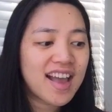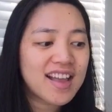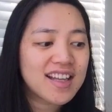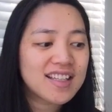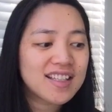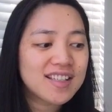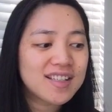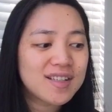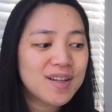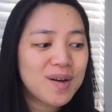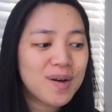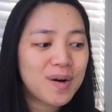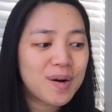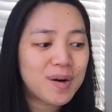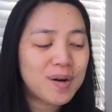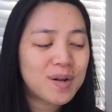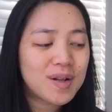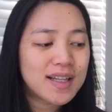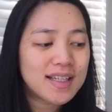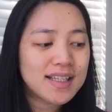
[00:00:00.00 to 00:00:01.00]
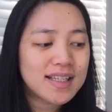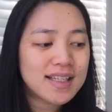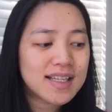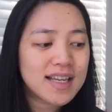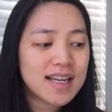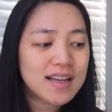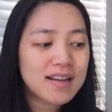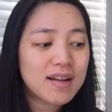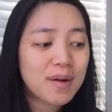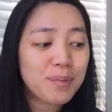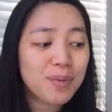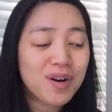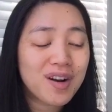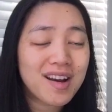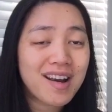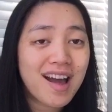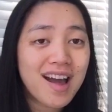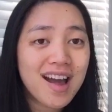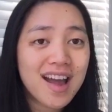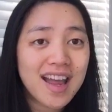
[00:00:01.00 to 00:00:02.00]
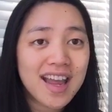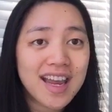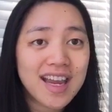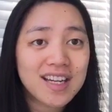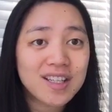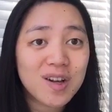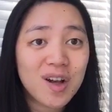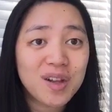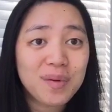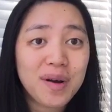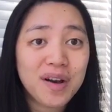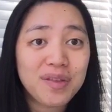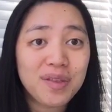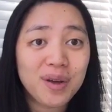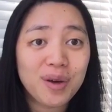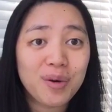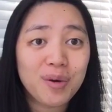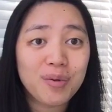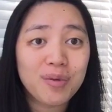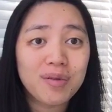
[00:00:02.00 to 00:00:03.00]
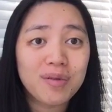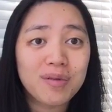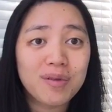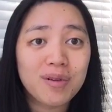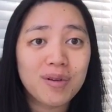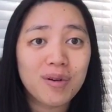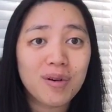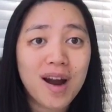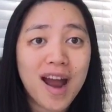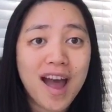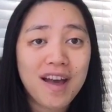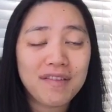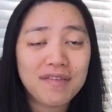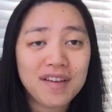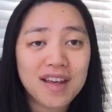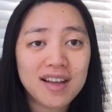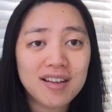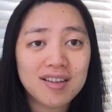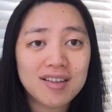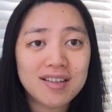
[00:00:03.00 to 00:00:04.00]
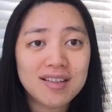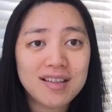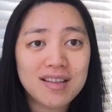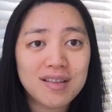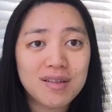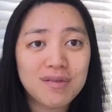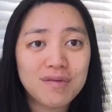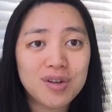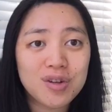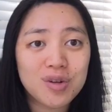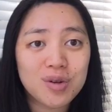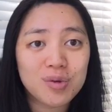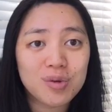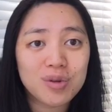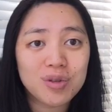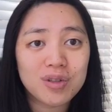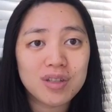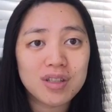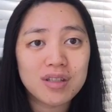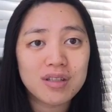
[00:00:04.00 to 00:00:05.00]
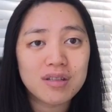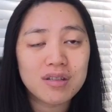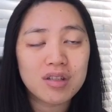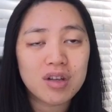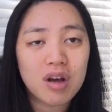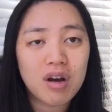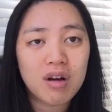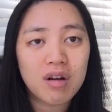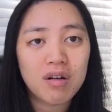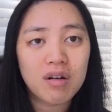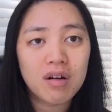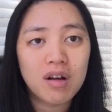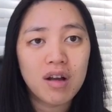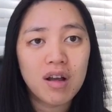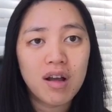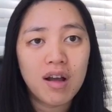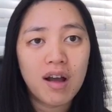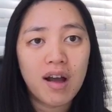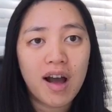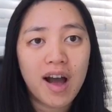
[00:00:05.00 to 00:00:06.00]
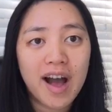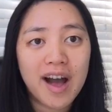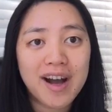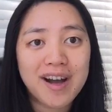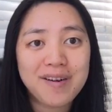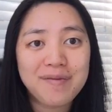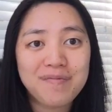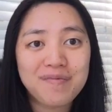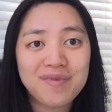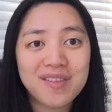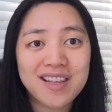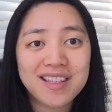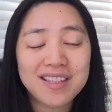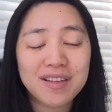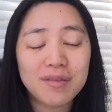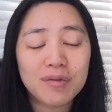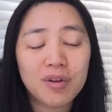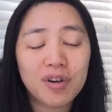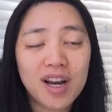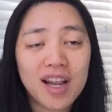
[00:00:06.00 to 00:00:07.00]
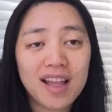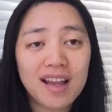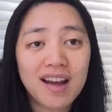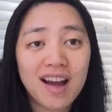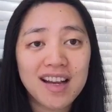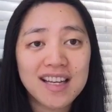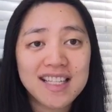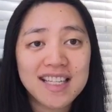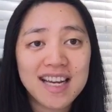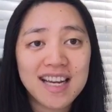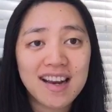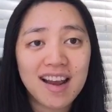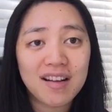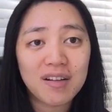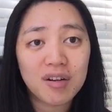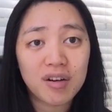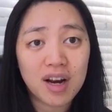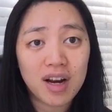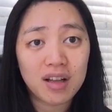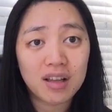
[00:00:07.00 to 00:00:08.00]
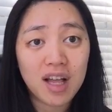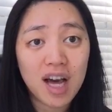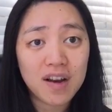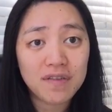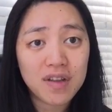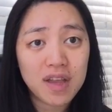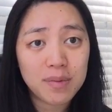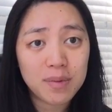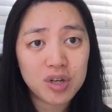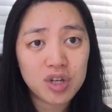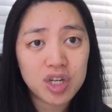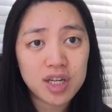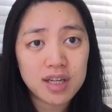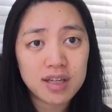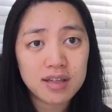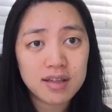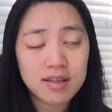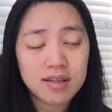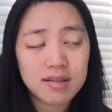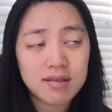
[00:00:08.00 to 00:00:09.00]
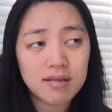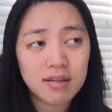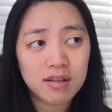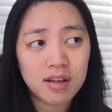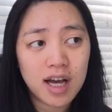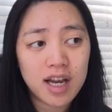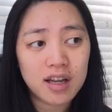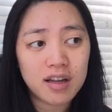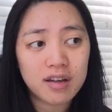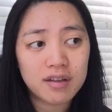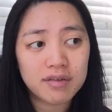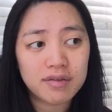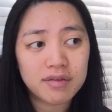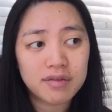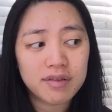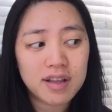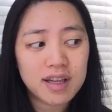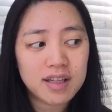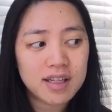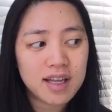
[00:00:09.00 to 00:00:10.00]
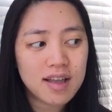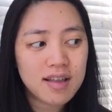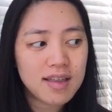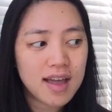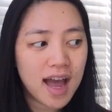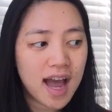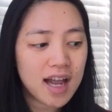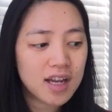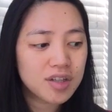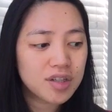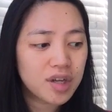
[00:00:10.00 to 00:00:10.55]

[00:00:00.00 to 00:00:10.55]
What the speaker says: So let's see, number 9 is all about the graphics and the visuals. So because creating content, I create a lot of images, a lot of things like that.